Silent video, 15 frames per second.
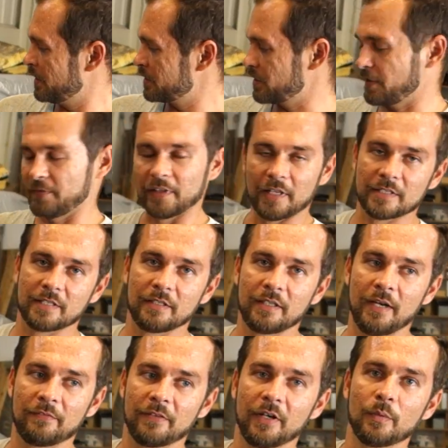So I think that's a
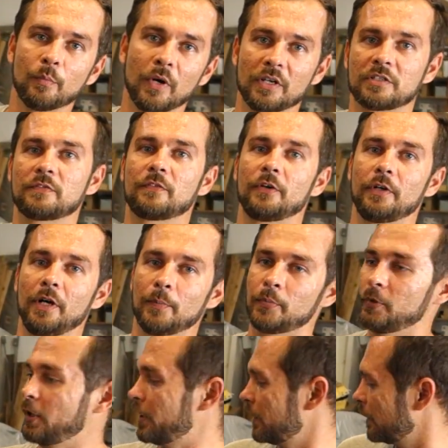definite must for an
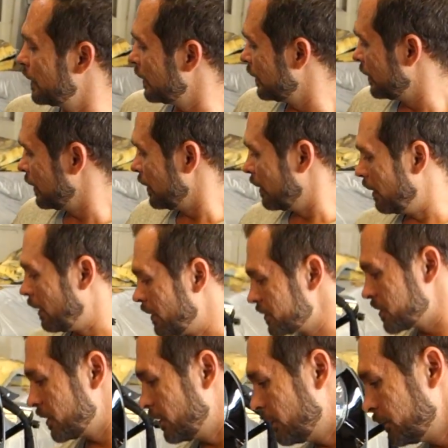upgrade.
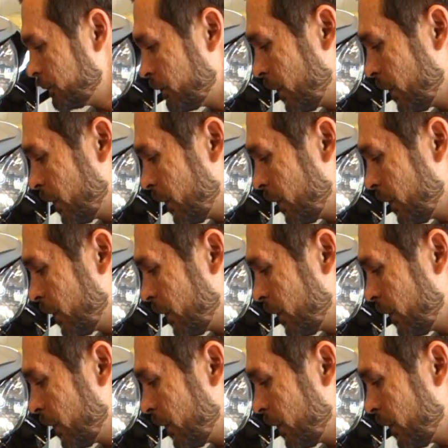Also,